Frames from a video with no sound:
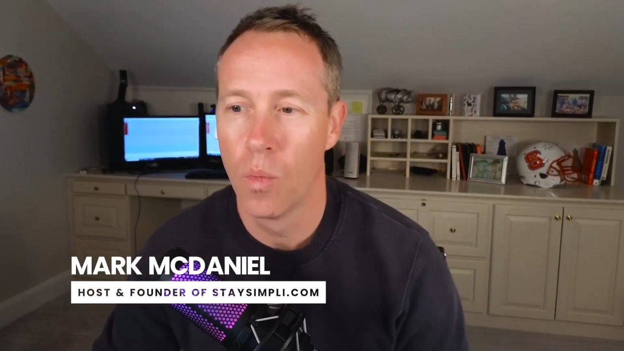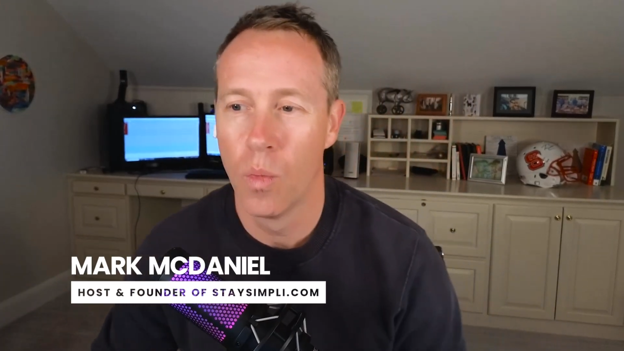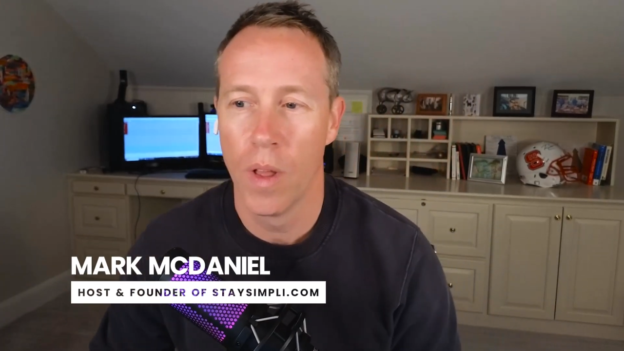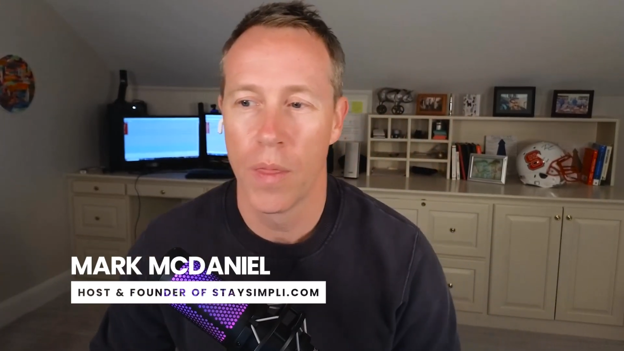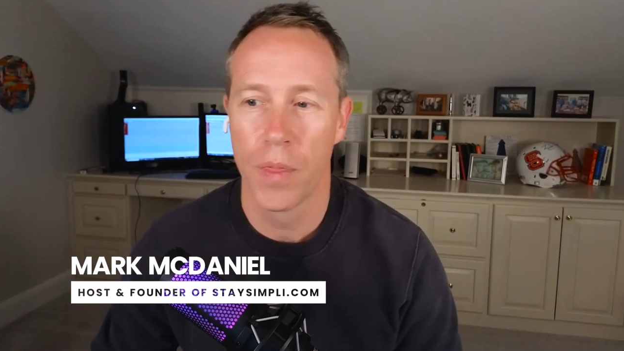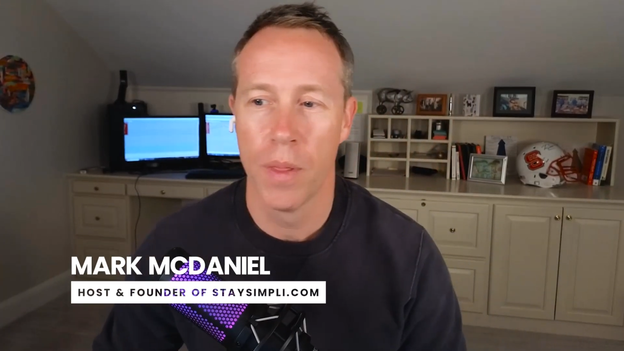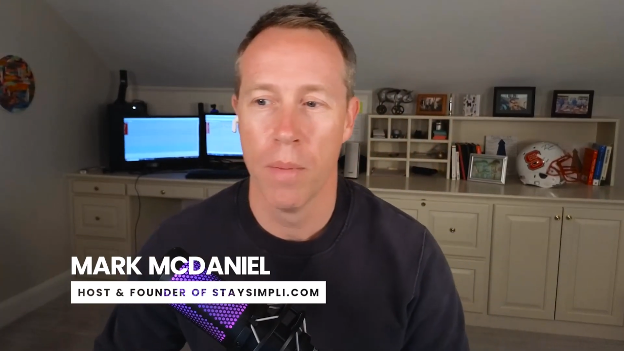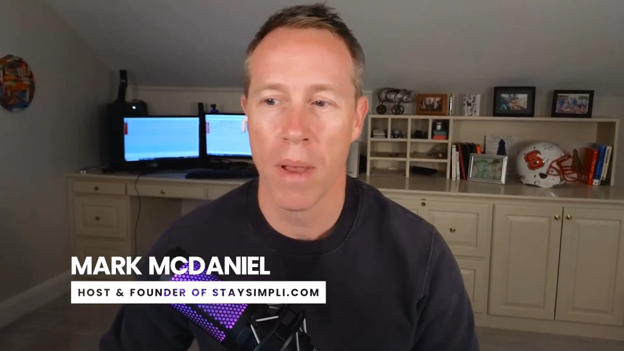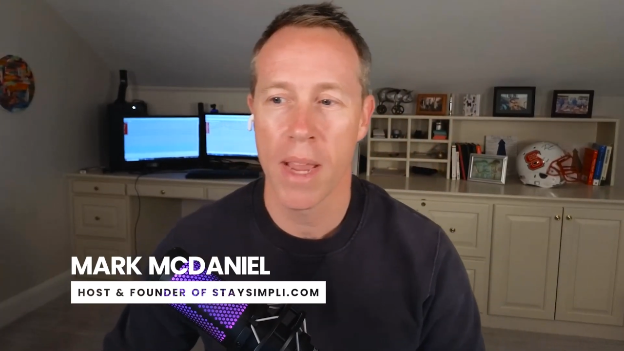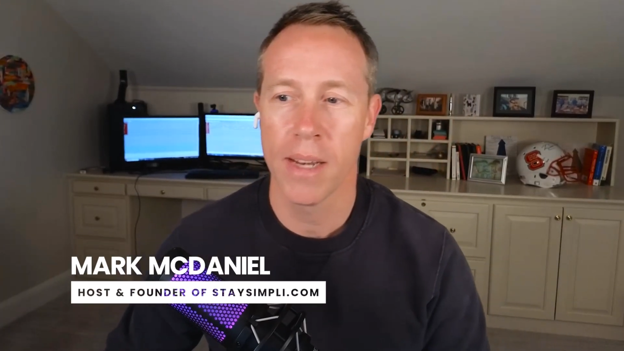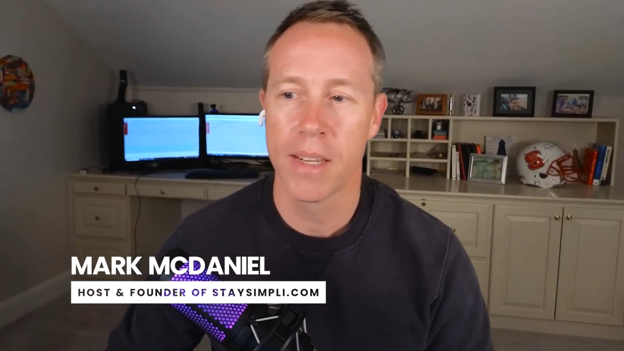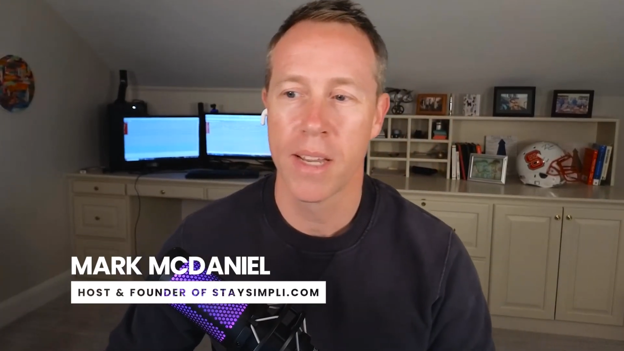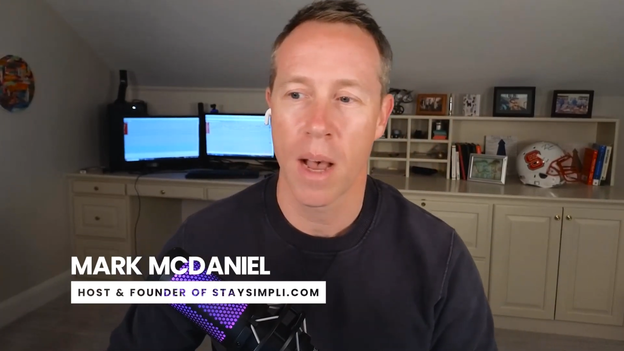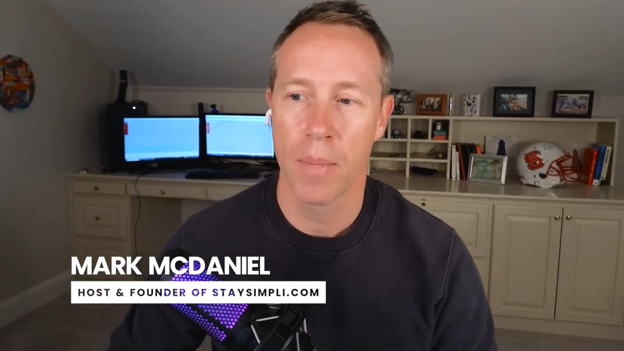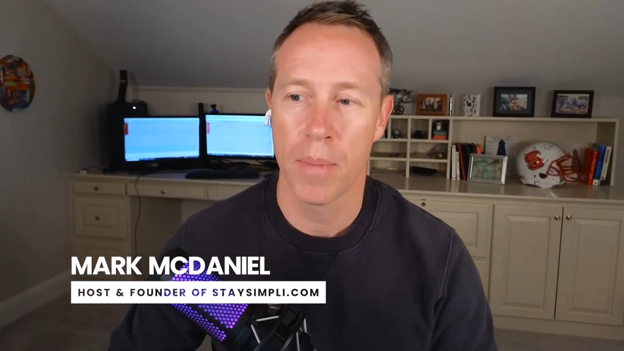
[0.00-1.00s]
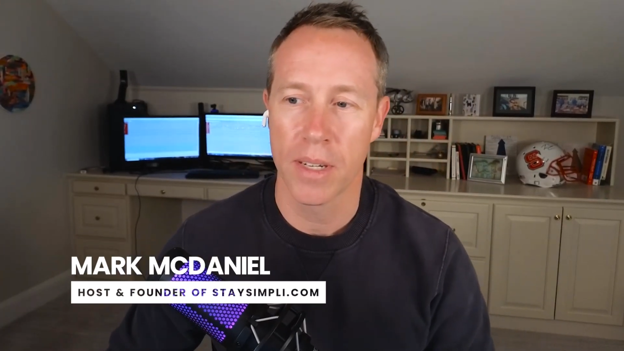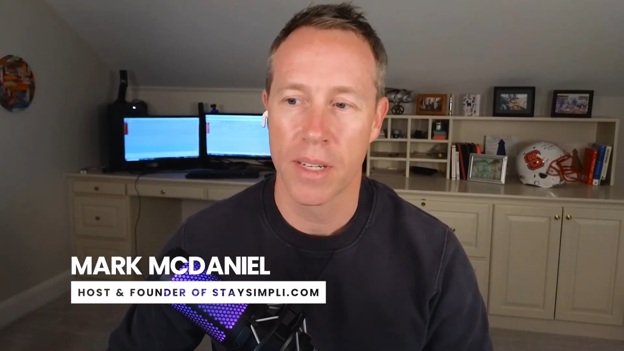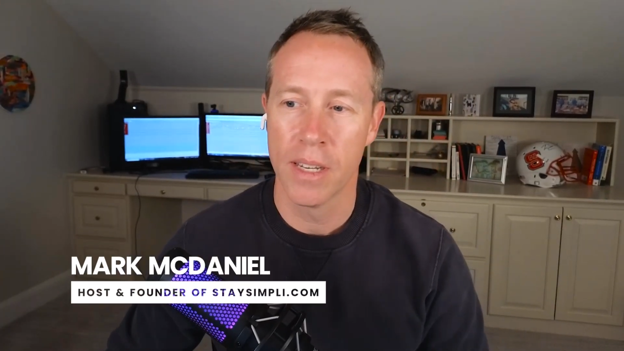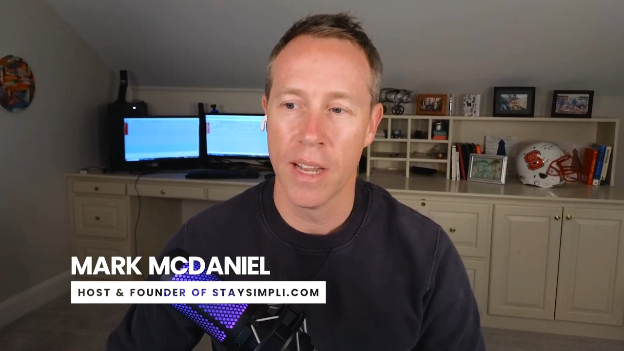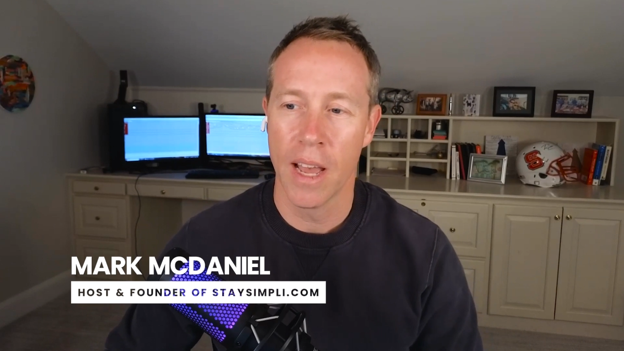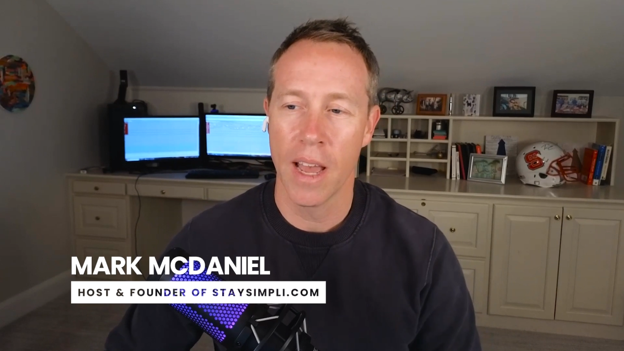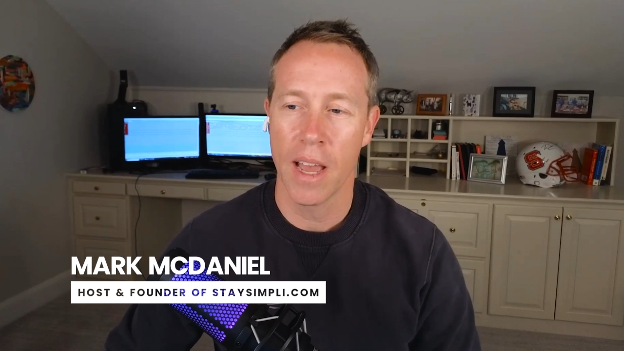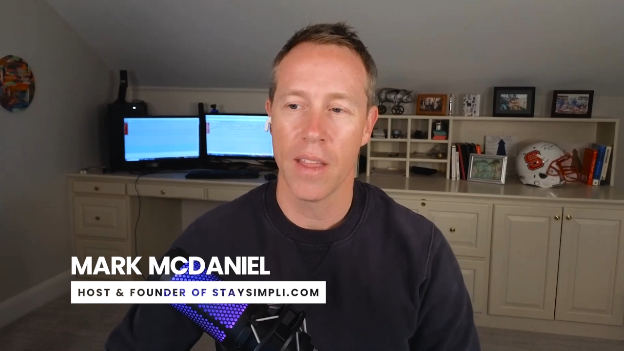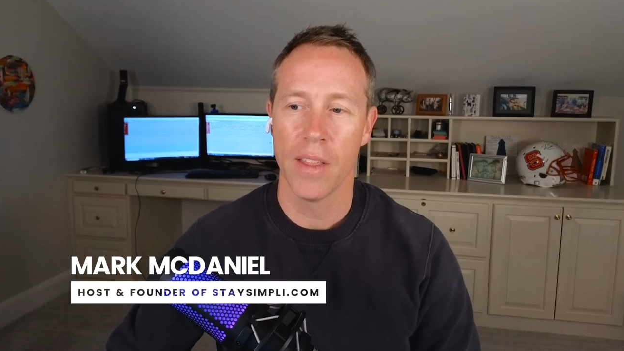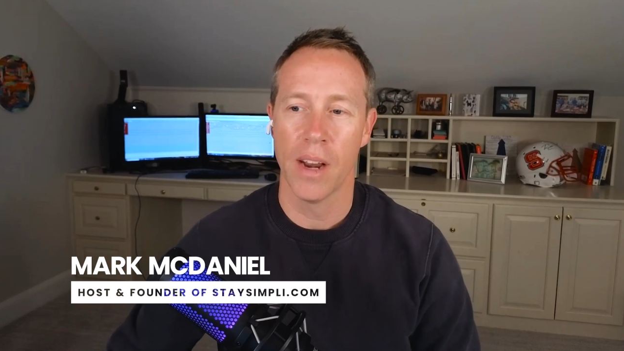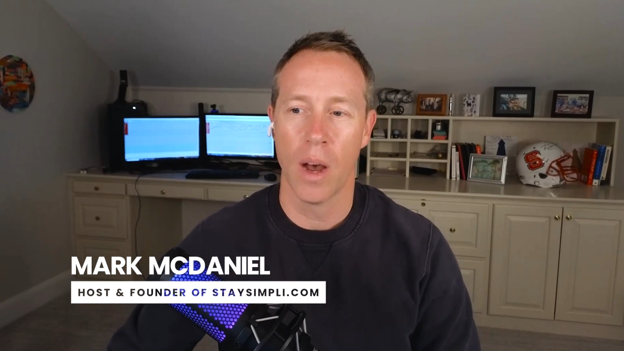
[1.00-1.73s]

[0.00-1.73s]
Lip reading: with the main topic today